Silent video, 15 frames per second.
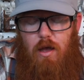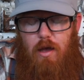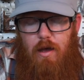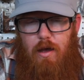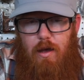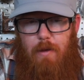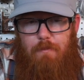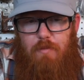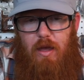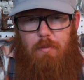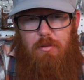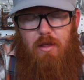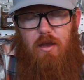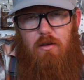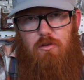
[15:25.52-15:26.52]
um, I
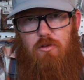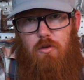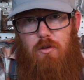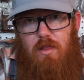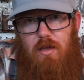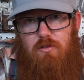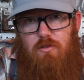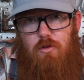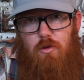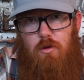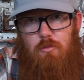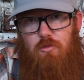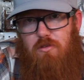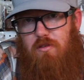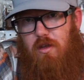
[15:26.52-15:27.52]
plan on doing that soon.
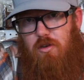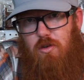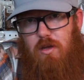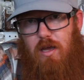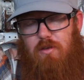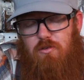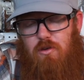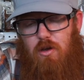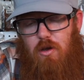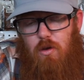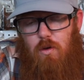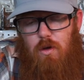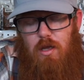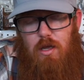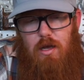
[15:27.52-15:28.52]
I'm just letting you guys
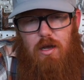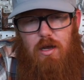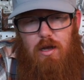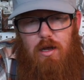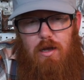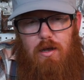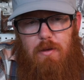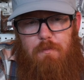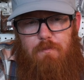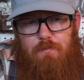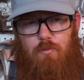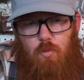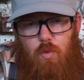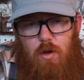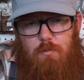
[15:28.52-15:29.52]
know.
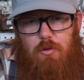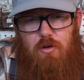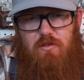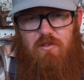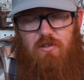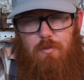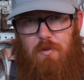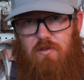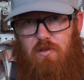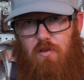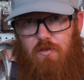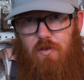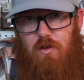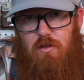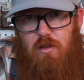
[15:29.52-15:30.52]
Um, one person
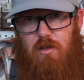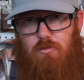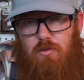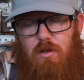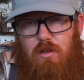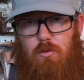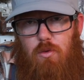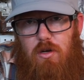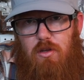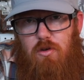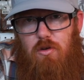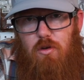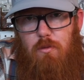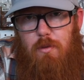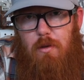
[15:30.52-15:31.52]
specifically really wanted to
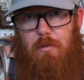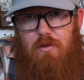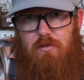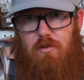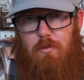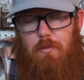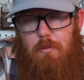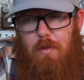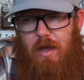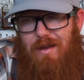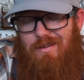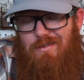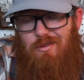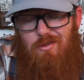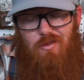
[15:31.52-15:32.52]
know about my sleeping bag
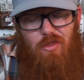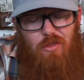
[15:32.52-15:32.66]
because it was